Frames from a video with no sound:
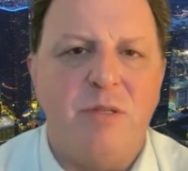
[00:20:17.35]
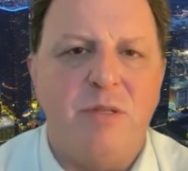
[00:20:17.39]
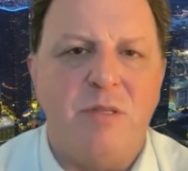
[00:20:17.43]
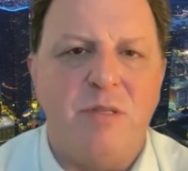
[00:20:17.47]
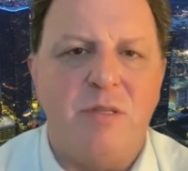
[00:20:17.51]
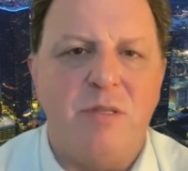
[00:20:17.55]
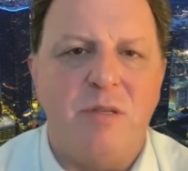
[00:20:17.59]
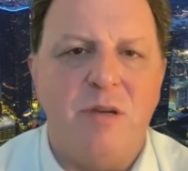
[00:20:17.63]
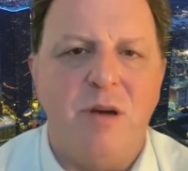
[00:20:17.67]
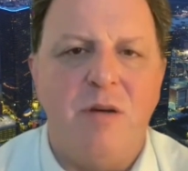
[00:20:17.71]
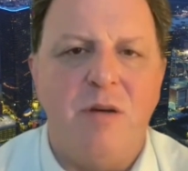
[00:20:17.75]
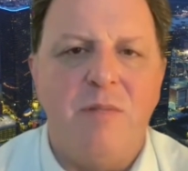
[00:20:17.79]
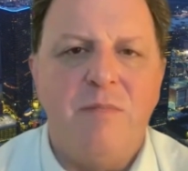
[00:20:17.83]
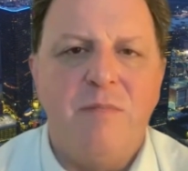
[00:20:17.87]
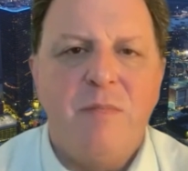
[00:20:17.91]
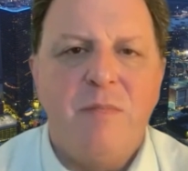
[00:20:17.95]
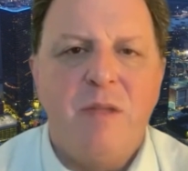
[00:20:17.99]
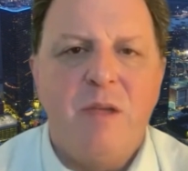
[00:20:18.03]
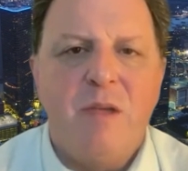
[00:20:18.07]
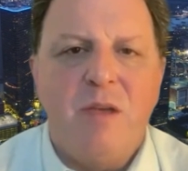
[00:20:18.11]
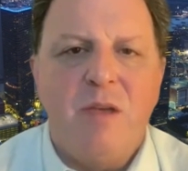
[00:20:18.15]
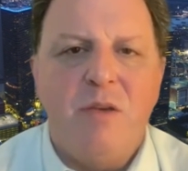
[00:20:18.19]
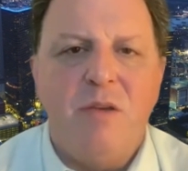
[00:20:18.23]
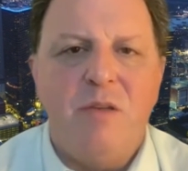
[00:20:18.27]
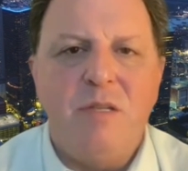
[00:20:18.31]
And so
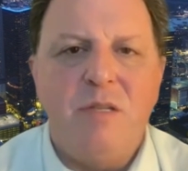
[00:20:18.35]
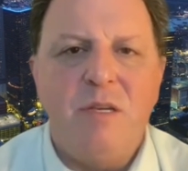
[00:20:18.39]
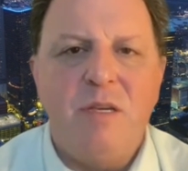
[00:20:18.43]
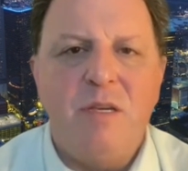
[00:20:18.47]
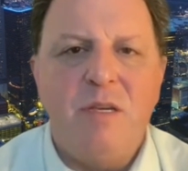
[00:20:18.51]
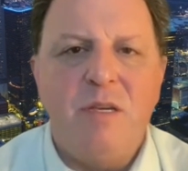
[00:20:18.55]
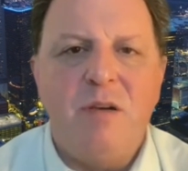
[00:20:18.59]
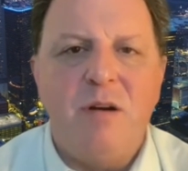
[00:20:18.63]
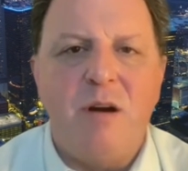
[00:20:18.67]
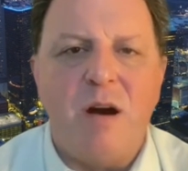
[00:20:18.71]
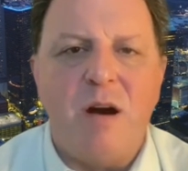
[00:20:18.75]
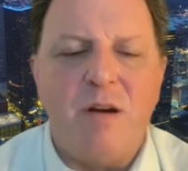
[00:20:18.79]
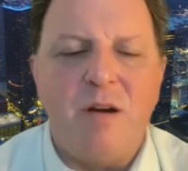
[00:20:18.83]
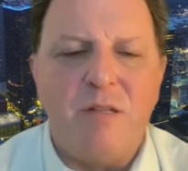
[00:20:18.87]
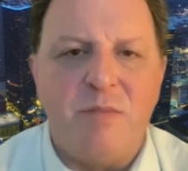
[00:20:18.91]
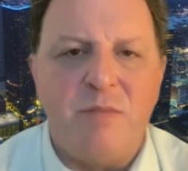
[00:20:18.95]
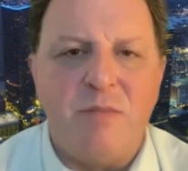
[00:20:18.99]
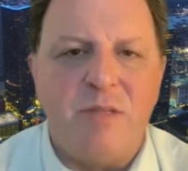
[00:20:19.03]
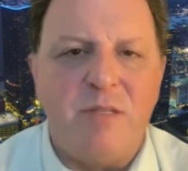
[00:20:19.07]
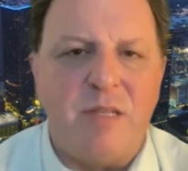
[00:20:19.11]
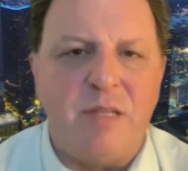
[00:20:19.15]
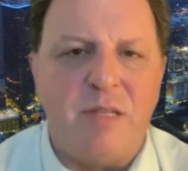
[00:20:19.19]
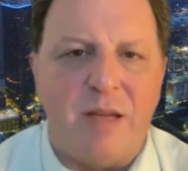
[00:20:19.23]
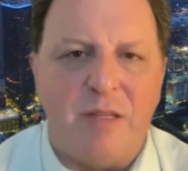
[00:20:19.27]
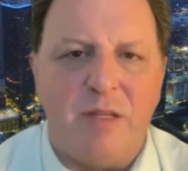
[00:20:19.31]
you see there are some
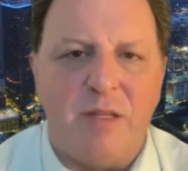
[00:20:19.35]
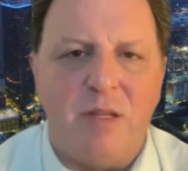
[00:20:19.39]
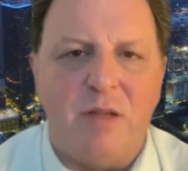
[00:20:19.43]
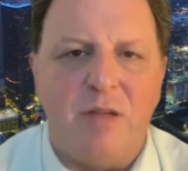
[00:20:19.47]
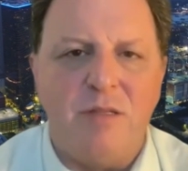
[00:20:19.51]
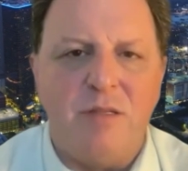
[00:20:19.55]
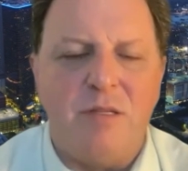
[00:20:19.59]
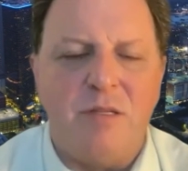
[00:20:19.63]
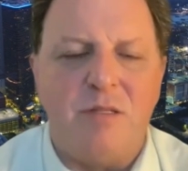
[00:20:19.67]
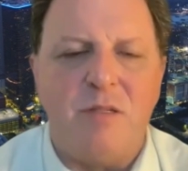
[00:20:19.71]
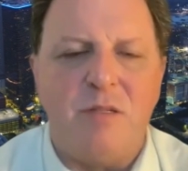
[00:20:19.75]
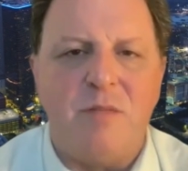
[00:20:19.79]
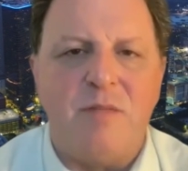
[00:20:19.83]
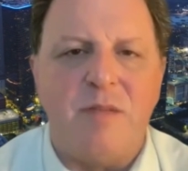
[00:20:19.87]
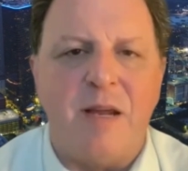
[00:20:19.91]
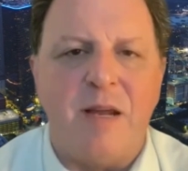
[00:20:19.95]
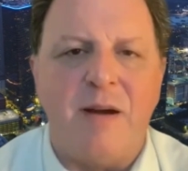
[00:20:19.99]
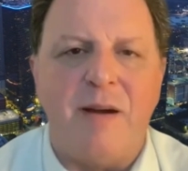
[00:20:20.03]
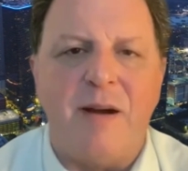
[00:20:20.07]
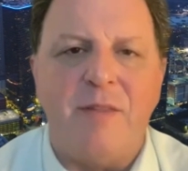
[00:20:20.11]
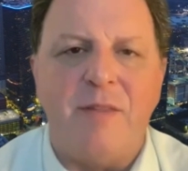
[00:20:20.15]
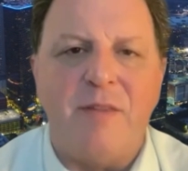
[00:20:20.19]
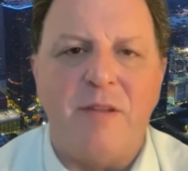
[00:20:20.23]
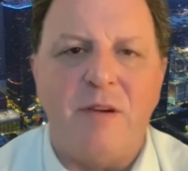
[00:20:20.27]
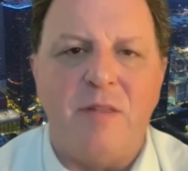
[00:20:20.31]
standalone systems that are
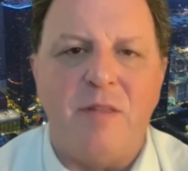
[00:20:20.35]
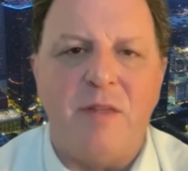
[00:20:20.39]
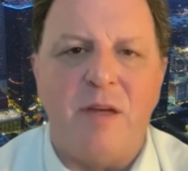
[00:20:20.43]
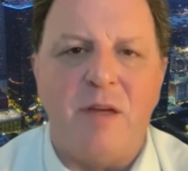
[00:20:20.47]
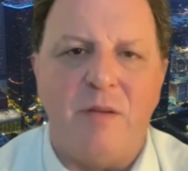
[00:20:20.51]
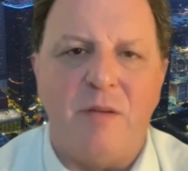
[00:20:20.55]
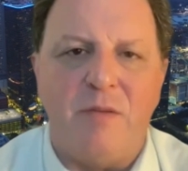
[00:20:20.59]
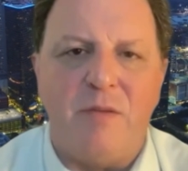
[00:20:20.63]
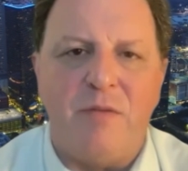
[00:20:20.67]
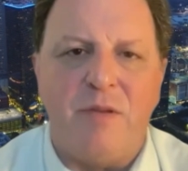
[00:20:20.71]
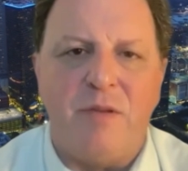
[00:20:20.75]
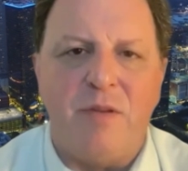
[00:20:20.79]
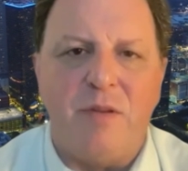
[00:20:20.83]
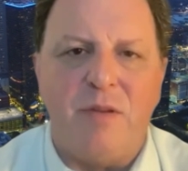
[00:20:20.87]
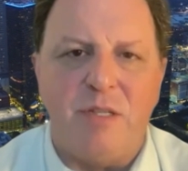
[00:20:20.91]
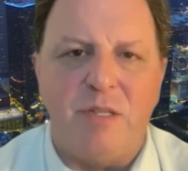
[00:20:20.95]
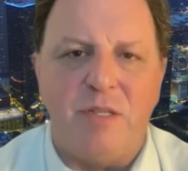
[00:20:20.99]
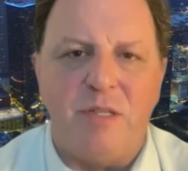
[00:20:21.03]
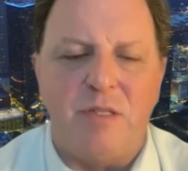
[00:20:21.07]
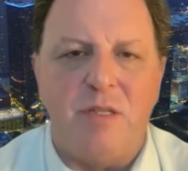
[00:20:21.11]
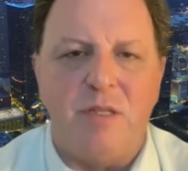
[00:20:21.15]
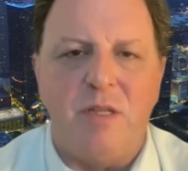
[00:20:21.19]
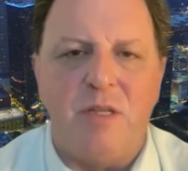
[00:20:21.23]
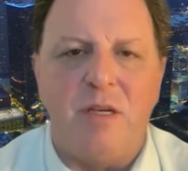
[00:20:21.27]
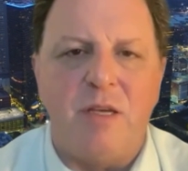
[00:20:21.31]
out there that are fully
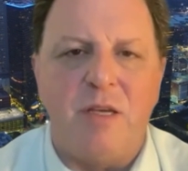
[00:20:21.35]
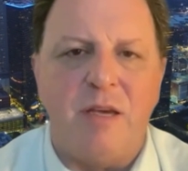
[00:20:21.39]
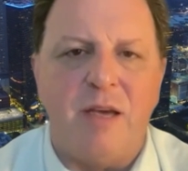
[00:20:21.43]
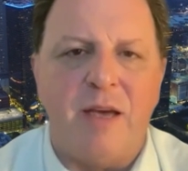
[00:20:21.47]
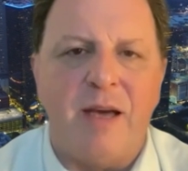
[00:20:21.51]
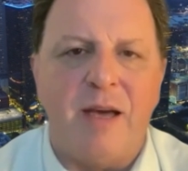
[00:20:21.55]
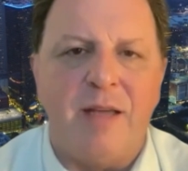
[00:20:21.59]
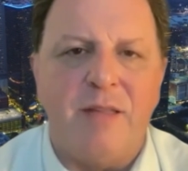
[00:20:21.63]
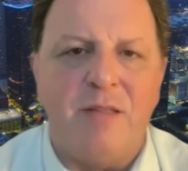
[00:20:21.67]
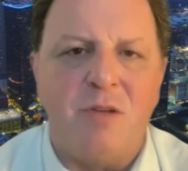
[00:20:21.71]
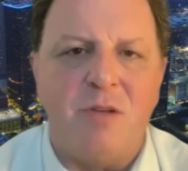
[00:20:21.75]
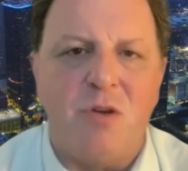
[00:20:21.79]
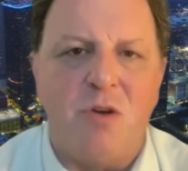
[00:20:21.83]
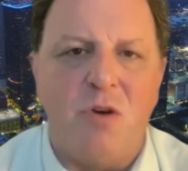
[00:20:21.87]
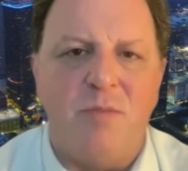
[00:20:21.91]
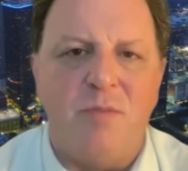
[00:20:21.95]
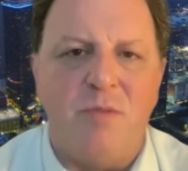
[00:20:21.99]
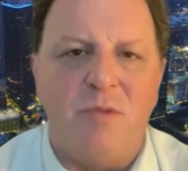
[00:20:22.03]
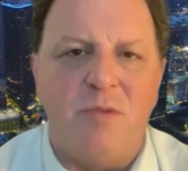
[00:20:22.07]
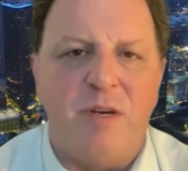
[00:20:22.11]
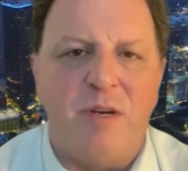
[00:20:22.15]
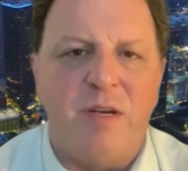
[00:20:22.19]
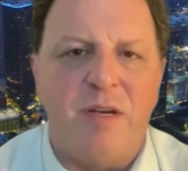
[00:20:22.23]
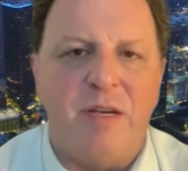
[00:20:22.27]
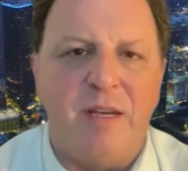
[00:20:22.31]
just looking at scope
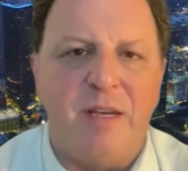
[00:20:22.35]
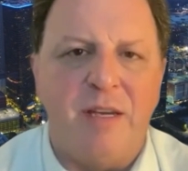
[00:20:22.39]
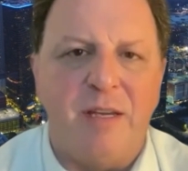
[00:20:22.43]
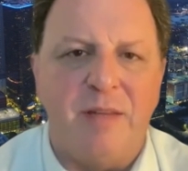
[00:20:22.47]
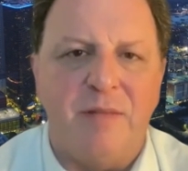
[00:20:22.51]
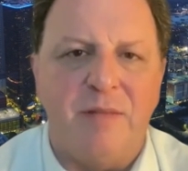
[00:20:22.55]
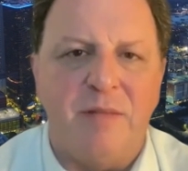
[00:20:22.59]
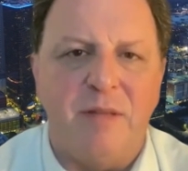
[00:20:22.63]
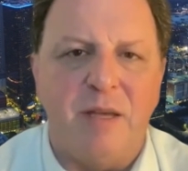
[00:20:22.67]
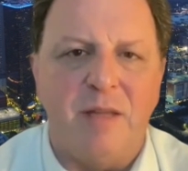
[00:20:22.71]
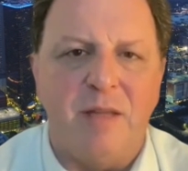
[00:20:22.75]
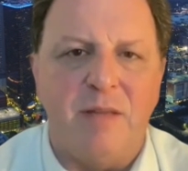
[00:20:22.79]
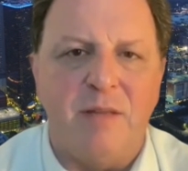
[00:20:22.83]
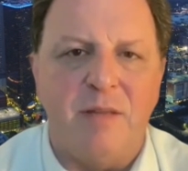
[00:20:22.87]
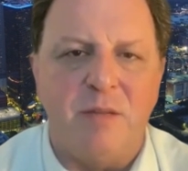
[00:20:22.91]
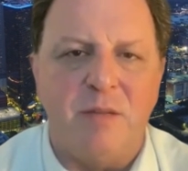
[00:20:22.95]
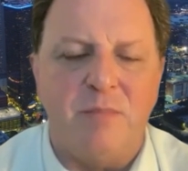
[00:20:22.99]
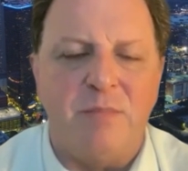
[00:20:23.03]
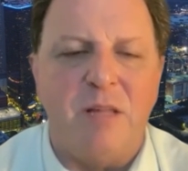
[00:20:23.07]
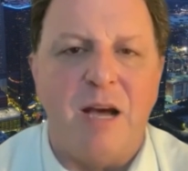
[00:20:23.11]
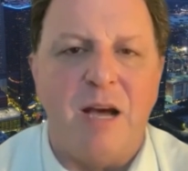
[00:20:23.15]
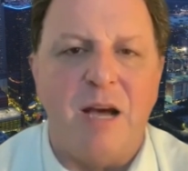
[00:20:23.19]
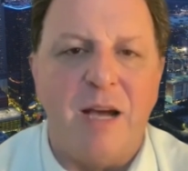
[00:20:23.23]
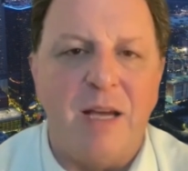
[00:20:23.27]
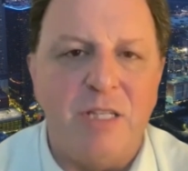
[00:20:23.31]
3 and
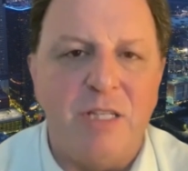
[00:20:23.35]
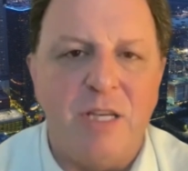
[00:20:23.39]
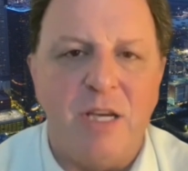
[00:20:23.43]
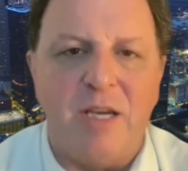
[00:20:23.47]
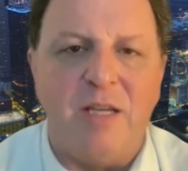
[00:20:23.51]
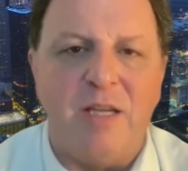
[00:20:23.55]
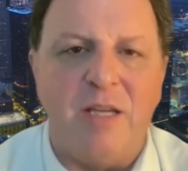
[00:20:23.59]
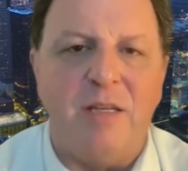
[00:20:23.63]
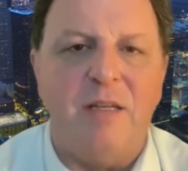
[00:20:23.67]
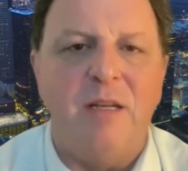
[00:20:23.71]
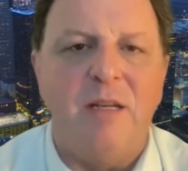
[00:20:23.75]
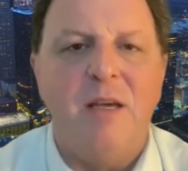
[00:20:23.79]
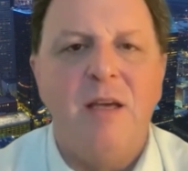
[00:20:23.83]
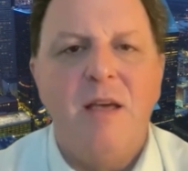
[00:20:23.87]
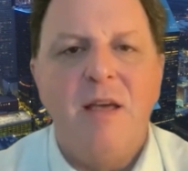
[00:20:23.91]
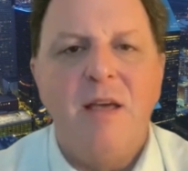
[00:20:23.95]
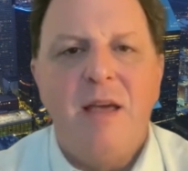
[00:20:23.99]
supply chain.